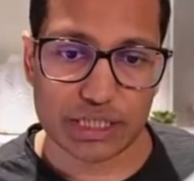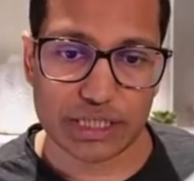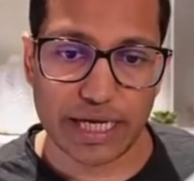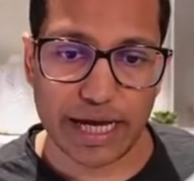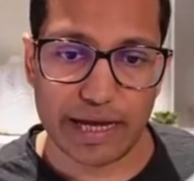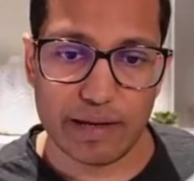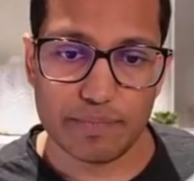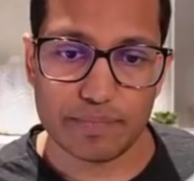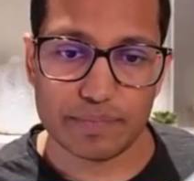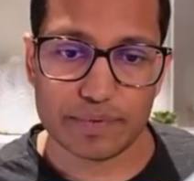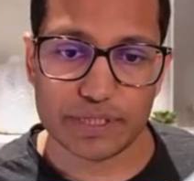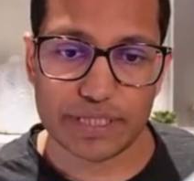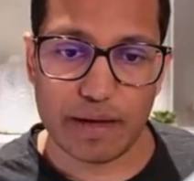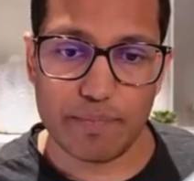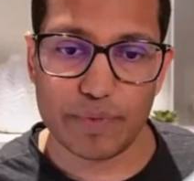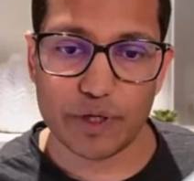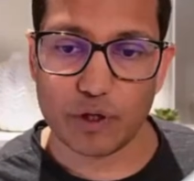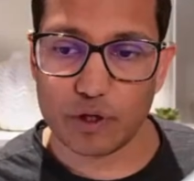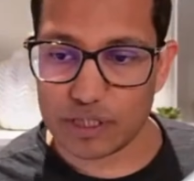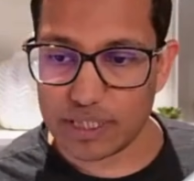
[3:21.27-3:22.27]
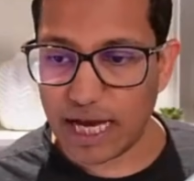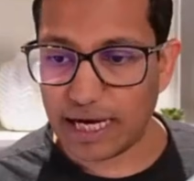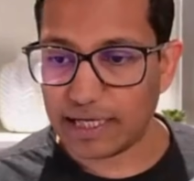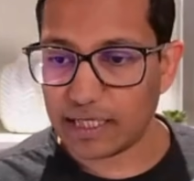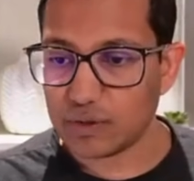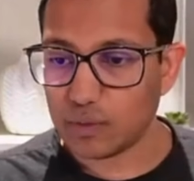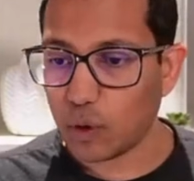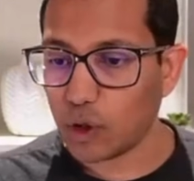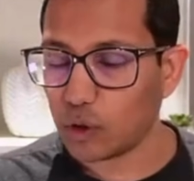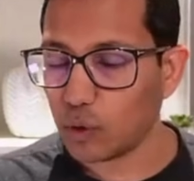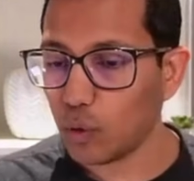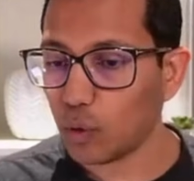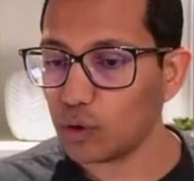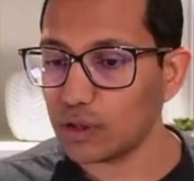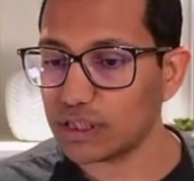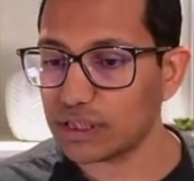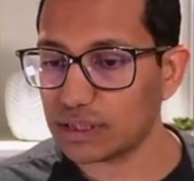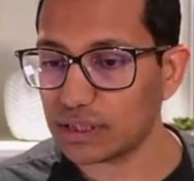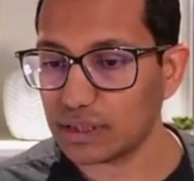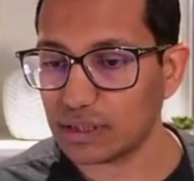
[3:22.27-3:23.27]
type step because that is what
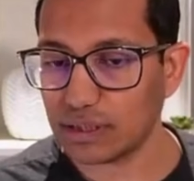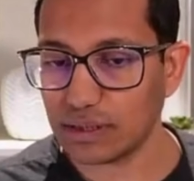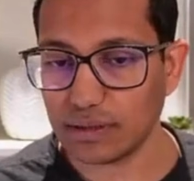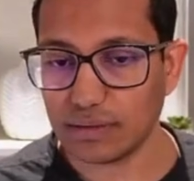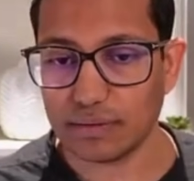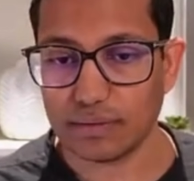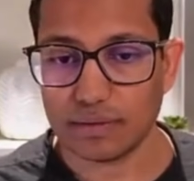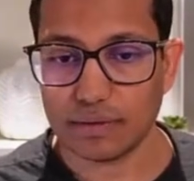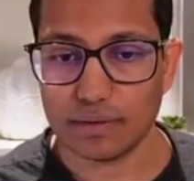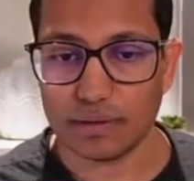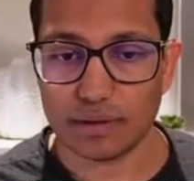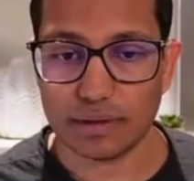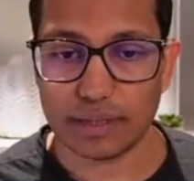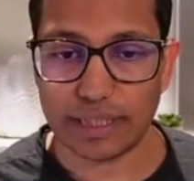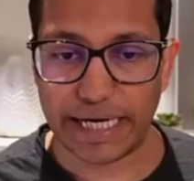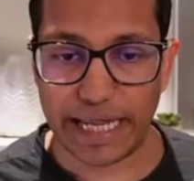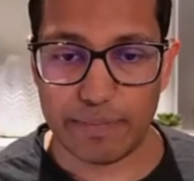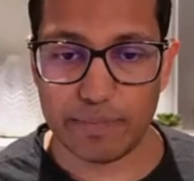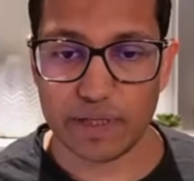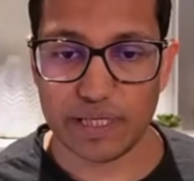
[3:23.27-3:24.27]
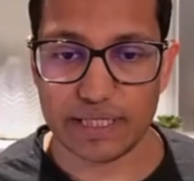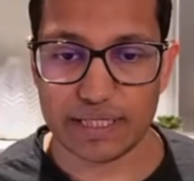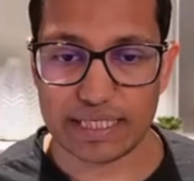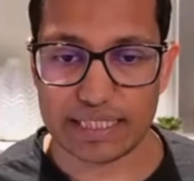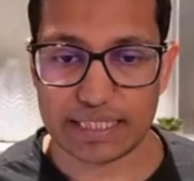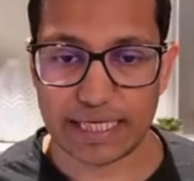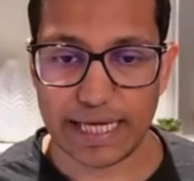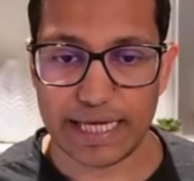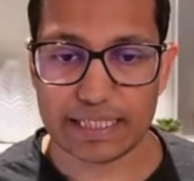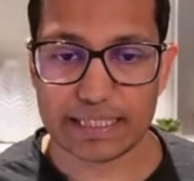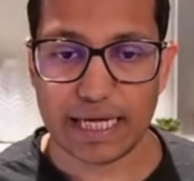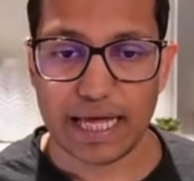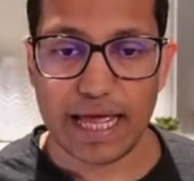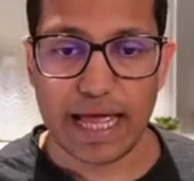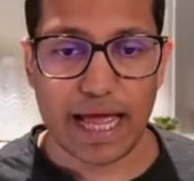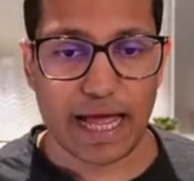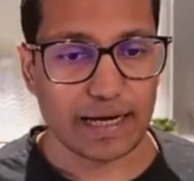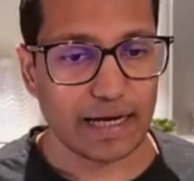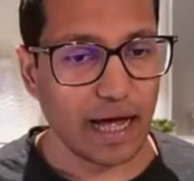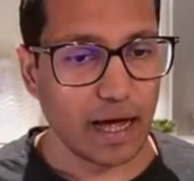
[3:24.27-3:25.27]
holds the table in this case.
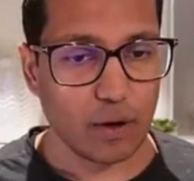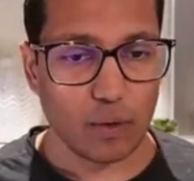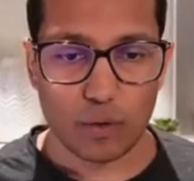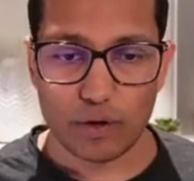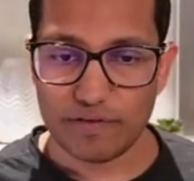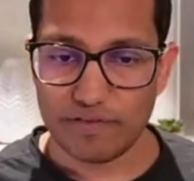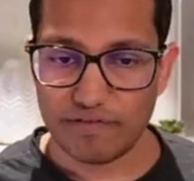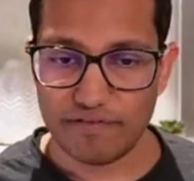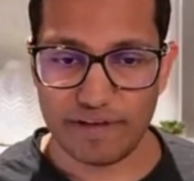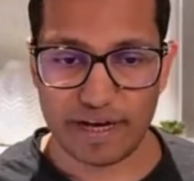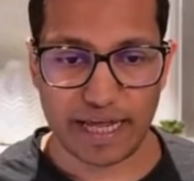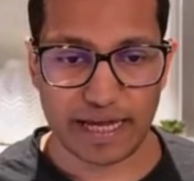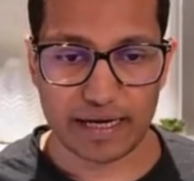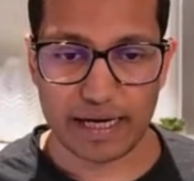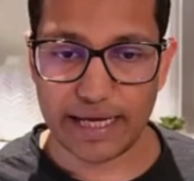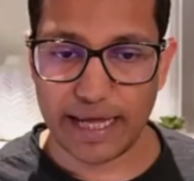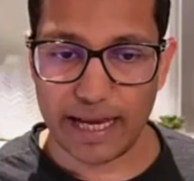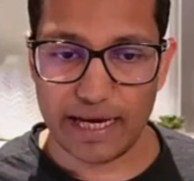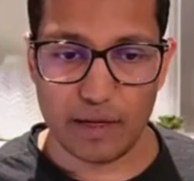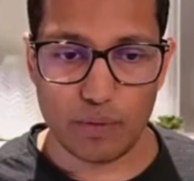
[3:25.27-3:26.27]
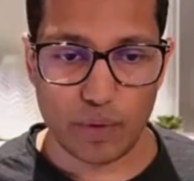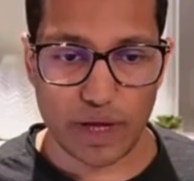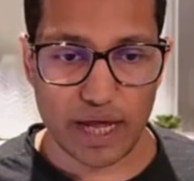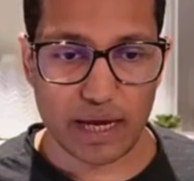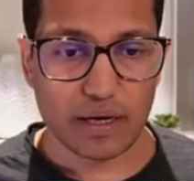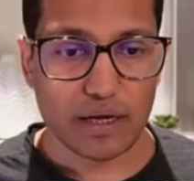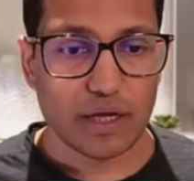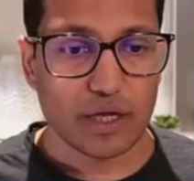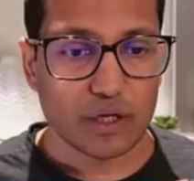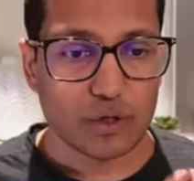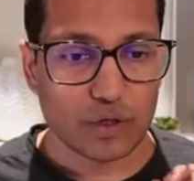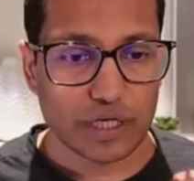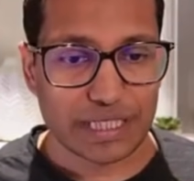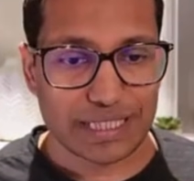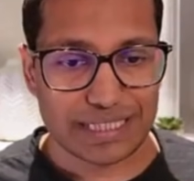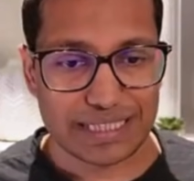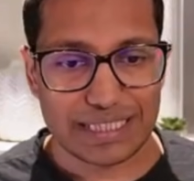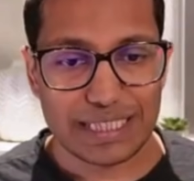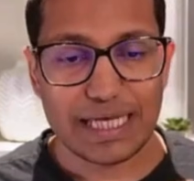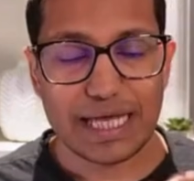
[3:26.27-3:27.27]
And now when I click anywhere, you can
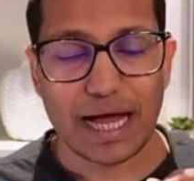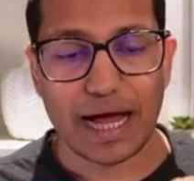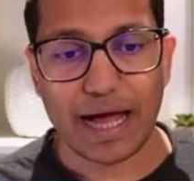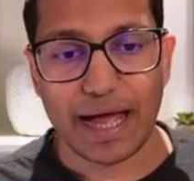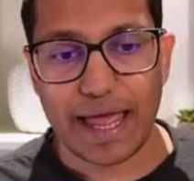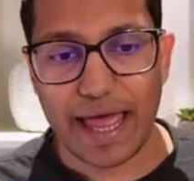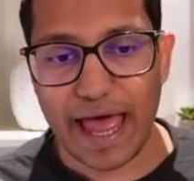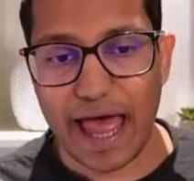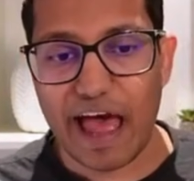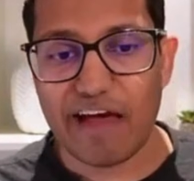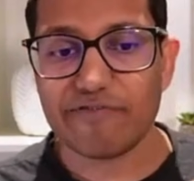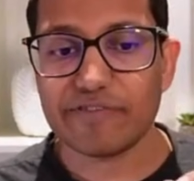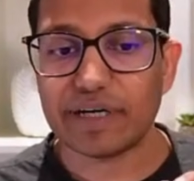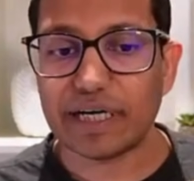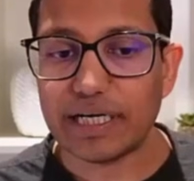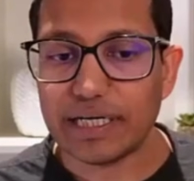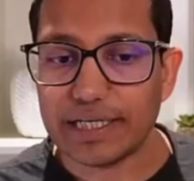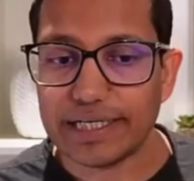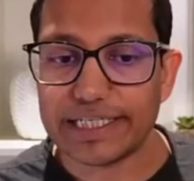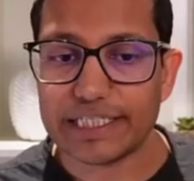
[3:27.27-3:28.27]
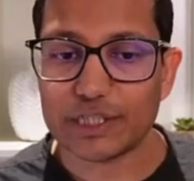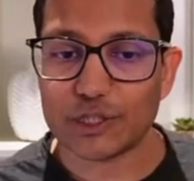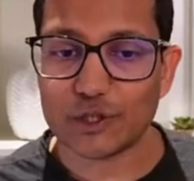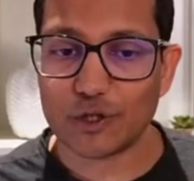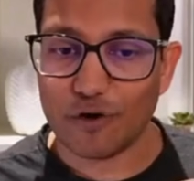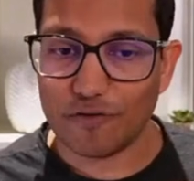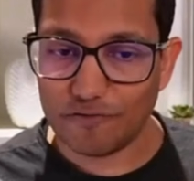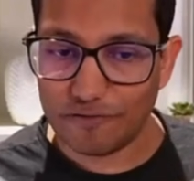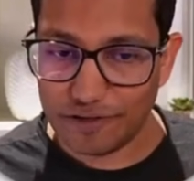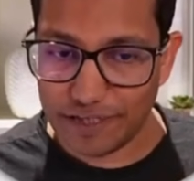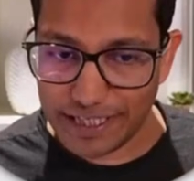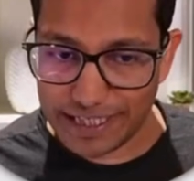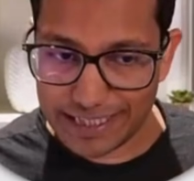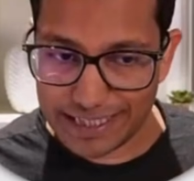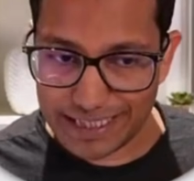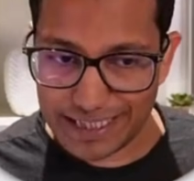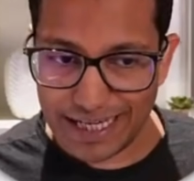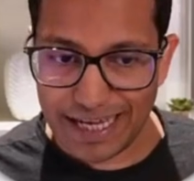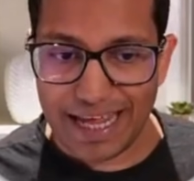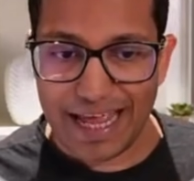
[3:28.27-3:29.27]
see I have a list of
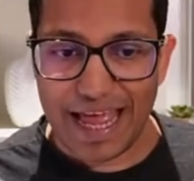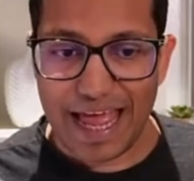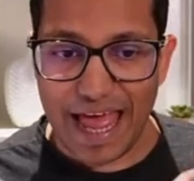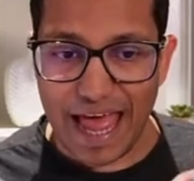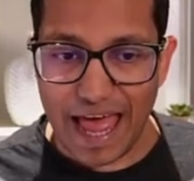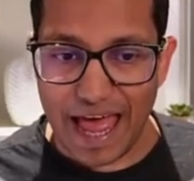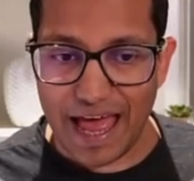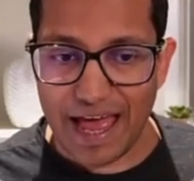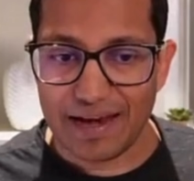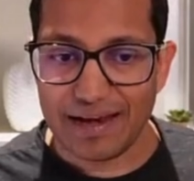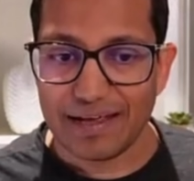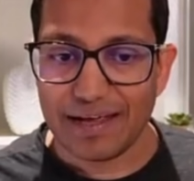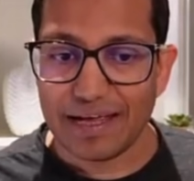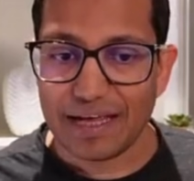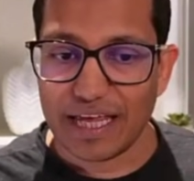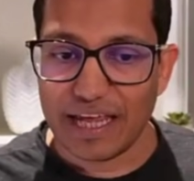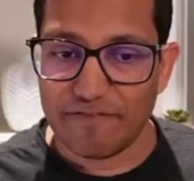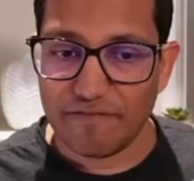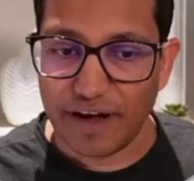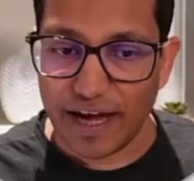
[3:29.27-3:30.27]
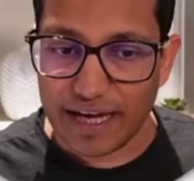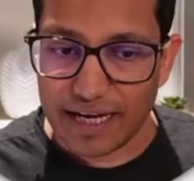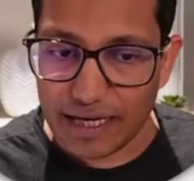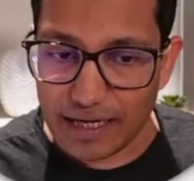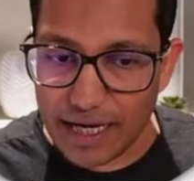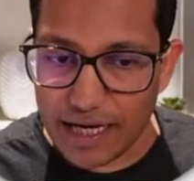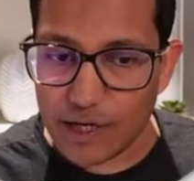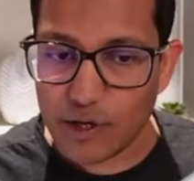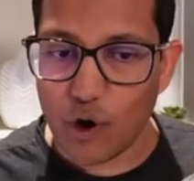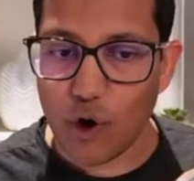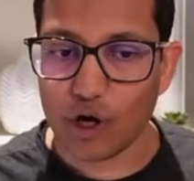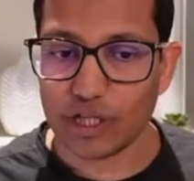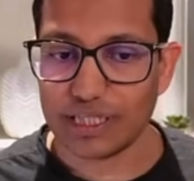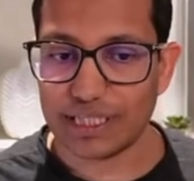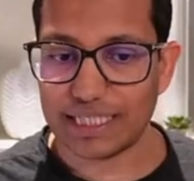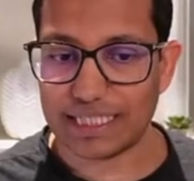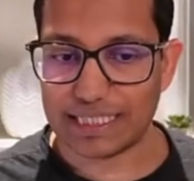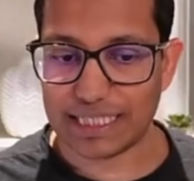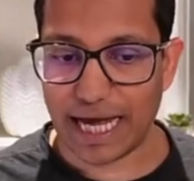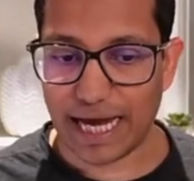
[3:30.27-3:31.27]
list. And if I click on
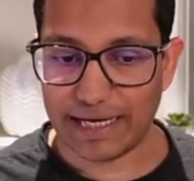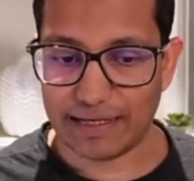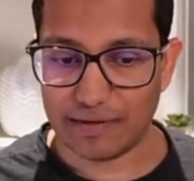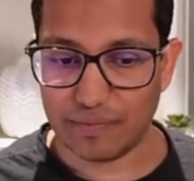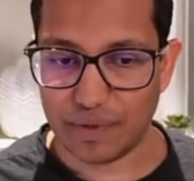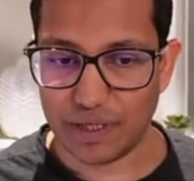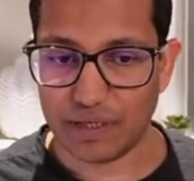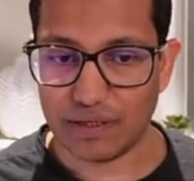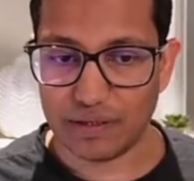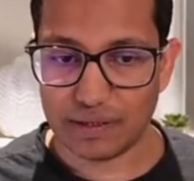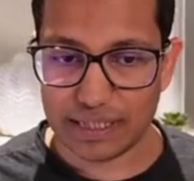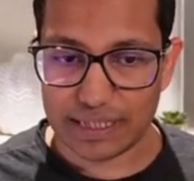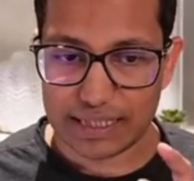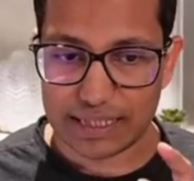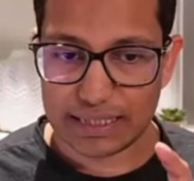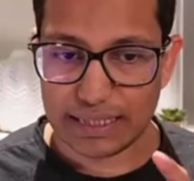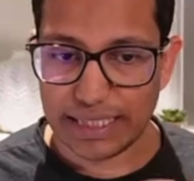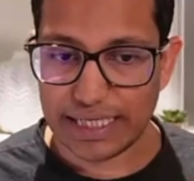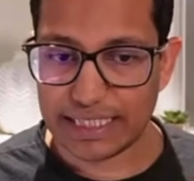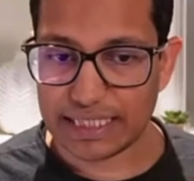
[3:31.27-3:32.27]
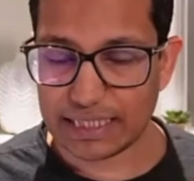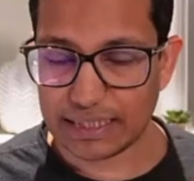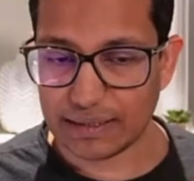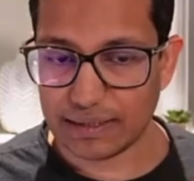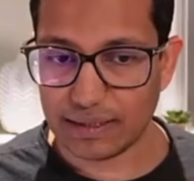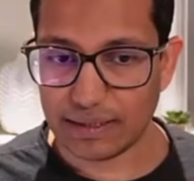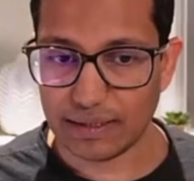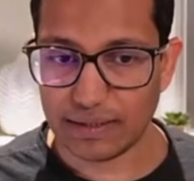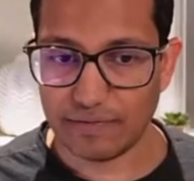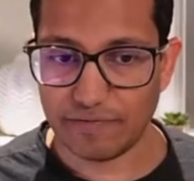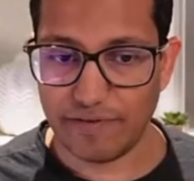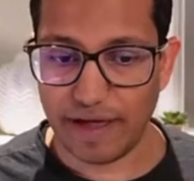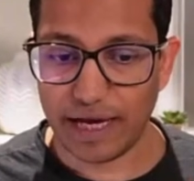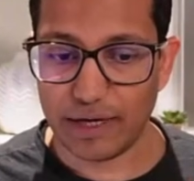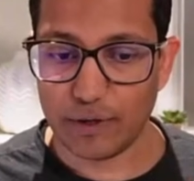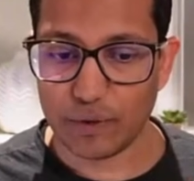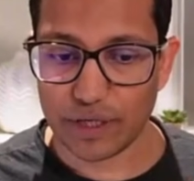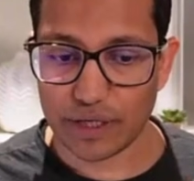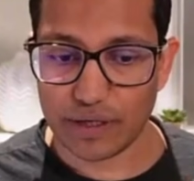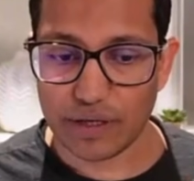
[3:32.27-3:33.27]
this item here, this list uh,
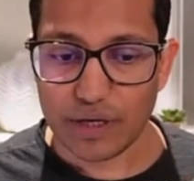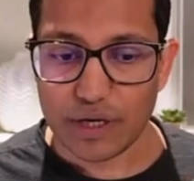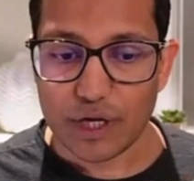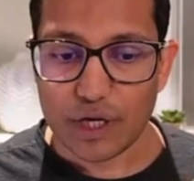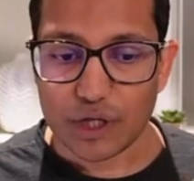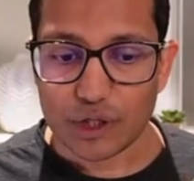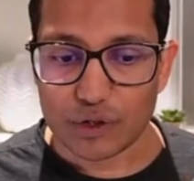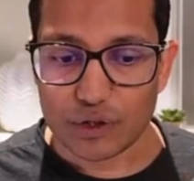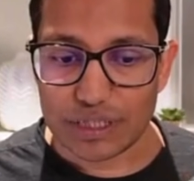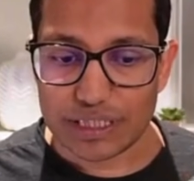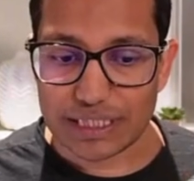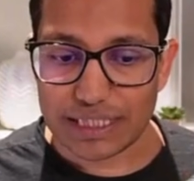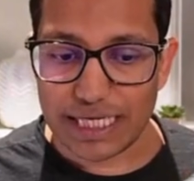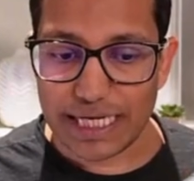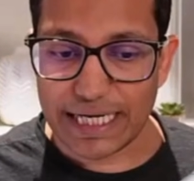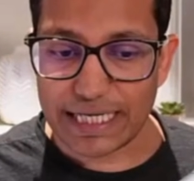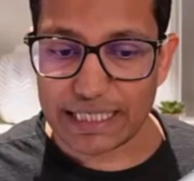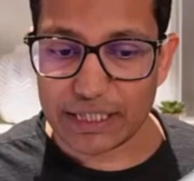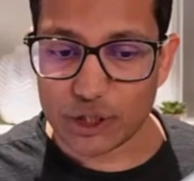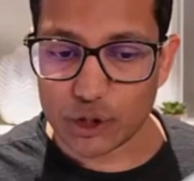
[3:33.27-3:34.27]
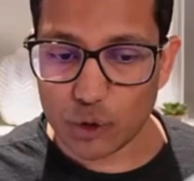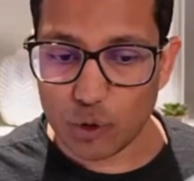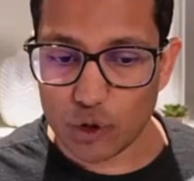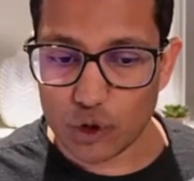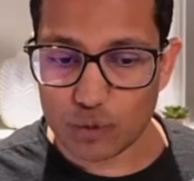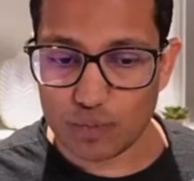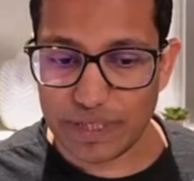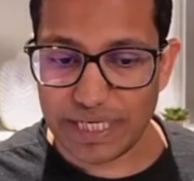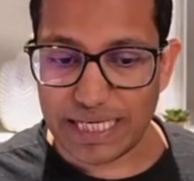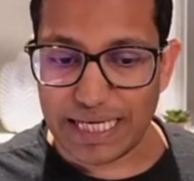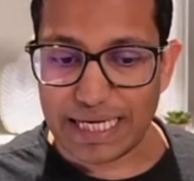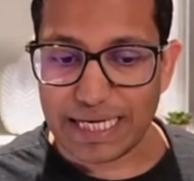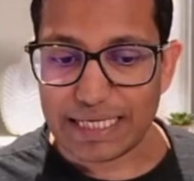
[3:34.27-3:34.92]
value here, you'll see it shows me